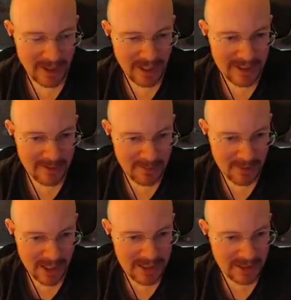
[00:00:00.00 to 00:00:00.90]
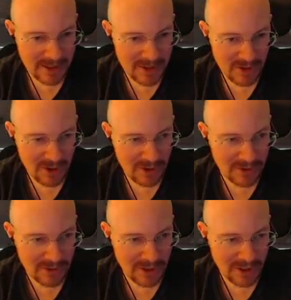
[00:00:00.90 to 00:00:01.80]
a surprisingly strong
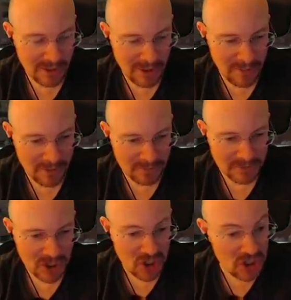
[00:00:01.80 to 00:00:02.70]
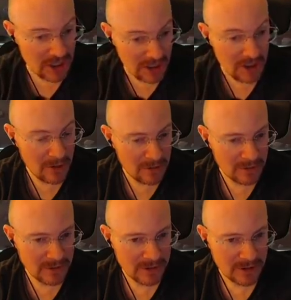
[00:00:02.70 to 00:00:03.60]
crew killing weapon. Slow,
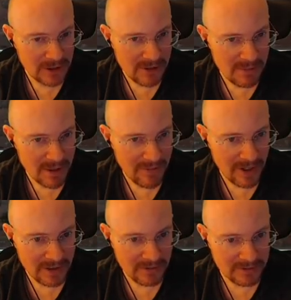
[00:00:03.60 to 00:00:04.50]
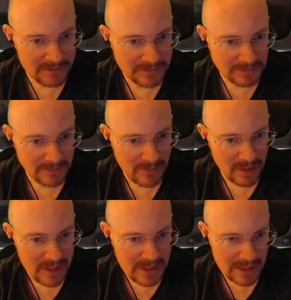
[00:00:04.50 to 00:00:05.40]
but effective.
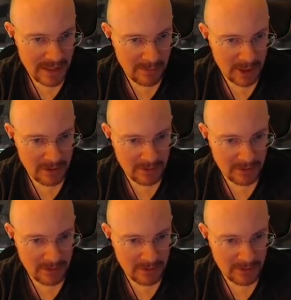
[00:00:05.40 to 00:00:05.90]
Slimy,